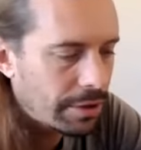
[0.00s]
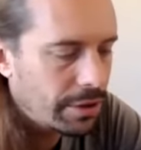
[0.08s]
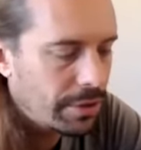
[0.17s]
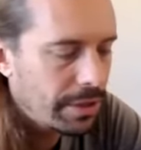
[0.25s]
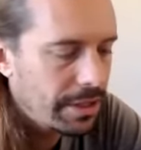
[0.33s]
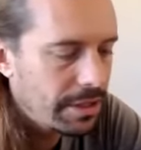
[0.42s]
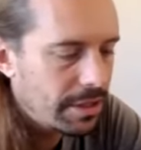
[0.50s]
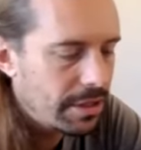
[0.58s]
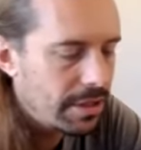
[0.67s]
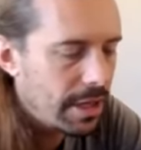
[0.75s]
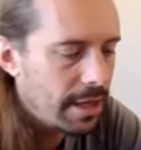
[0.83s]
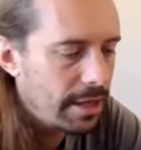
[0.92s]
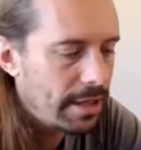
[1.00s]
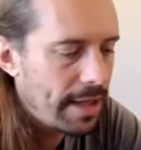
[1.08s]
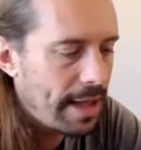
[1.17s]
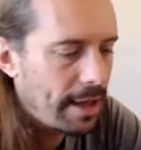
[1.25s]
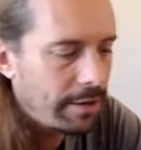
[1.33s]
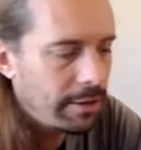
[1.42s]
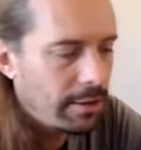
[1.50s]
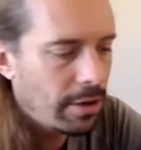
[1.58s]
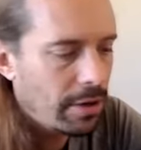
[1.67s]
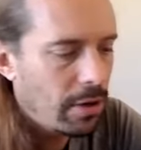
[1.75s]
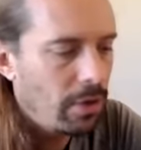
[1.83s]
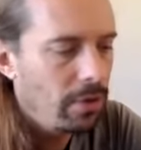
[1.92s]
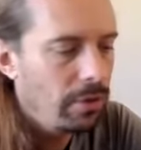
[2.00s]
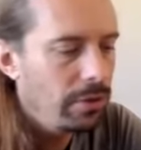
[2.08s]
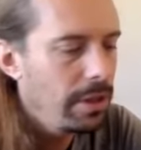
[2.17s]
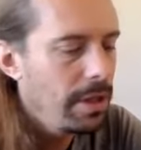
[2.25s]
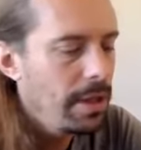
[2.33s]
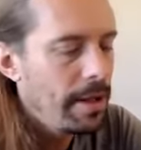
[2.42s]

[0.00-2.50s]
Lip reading: So it is the second down dog hold.